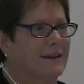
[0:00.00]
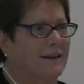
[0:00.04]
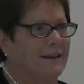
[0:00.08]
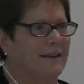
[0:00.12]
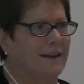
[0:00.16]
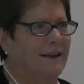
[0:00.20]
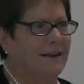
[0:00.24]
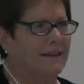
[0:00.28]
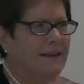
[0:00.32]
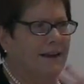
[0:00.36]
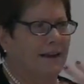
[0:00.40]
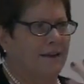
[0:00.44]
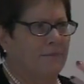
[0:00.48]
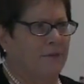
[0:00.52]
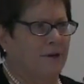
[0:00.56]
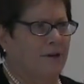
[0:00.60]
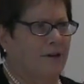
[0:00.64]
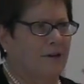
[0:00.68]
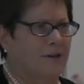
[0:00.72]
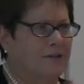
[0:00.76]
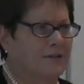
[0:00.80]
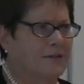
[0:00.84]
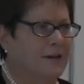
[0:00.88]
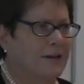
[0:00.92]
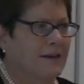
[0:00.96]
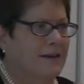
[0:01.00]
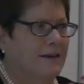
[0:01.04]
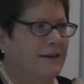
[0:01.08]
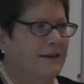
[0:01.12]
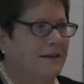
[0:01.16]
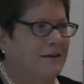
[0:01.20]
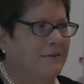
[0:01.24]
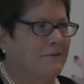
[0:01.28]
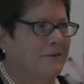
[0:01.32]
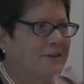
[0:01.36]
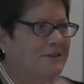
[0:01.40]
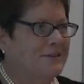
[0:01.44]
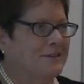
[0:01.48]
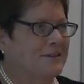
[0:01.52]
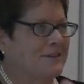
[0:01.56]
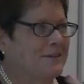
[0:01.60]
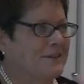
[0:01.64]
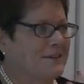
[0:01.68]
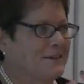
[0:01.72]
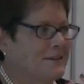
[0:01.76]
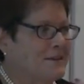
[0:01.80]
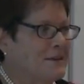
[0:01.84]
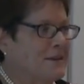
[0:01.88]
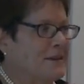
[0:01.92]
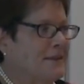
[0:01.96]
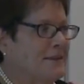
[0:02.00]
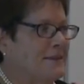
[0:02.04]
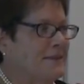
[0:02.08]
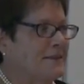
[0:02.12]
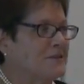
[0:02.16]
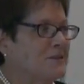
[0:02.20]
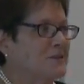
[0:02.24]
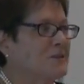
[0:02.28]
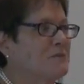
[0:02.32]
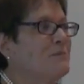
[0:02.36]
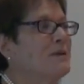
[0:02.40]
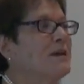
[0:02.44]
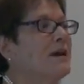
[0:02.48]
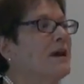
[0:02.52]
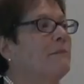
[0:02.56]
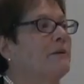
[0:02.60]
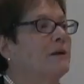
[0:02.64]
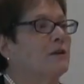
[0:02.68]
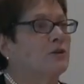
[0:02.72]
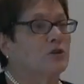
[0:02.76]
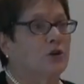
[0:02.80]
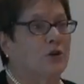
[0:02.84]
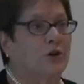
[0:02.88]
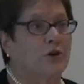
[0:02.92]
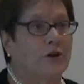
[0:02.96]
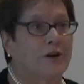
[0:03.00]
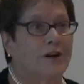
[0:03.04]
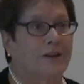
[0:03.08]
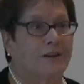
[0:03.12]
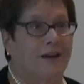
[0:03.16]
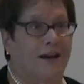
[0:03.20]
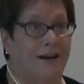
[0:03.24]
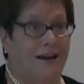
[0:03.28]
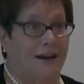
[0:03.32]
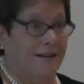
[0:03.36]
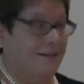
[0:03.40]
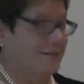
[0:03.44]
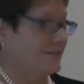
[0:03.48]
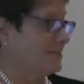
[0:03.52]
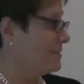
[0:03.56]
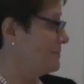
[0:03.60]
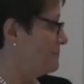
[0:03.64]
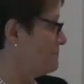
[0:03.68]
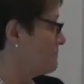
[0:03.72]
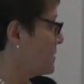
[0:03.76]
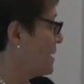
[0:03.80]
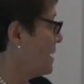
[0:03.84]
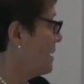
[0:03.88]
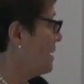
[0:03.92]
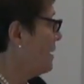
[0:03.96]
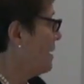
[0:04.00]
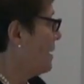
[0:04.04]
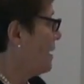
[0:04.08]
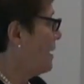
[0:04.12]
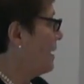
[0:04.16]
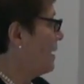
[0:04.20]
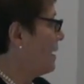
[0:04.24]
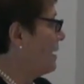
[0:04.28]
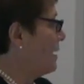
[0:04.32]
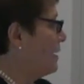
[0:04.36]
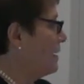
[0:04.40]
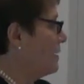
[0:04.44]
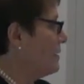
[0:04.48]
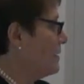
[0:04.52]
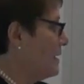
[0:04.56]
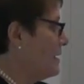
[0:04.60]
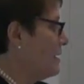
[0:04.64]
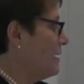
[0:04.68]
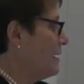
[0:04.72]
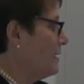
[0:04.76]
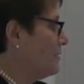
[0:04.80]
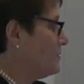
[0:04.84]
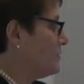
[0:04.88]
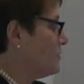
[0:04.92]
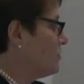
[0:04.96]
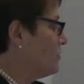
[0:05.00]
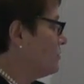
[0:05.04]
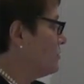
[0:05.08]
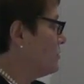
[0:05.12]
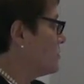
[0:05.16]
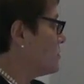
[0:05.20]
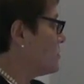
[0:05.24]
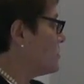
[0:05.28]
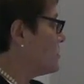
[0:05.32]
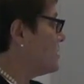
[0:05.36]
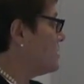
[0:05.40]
And I like that because we see that this has become internalized uh, in our students.